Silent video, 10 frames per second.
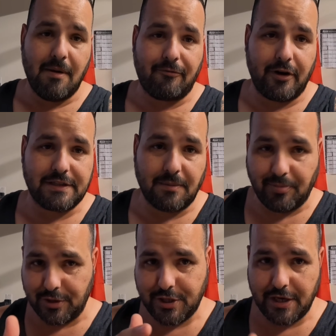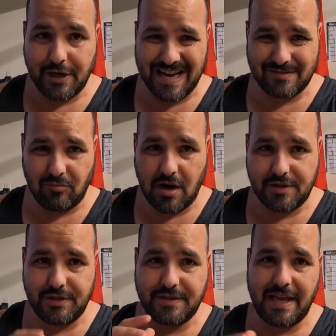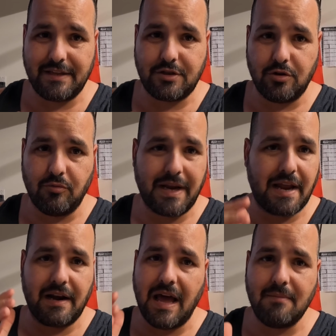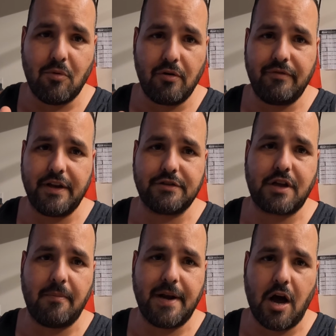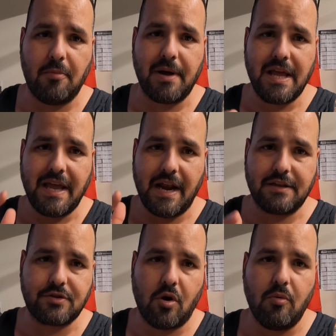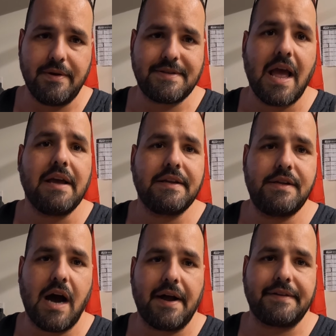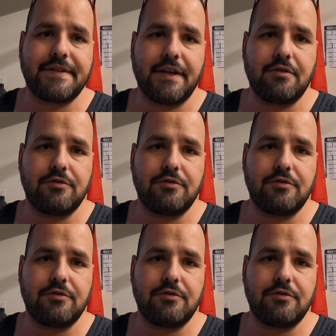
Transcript: right, my friends, I appreciate you guys watching. Stay tuned. We got a lot more videos coming up. And as always, God is in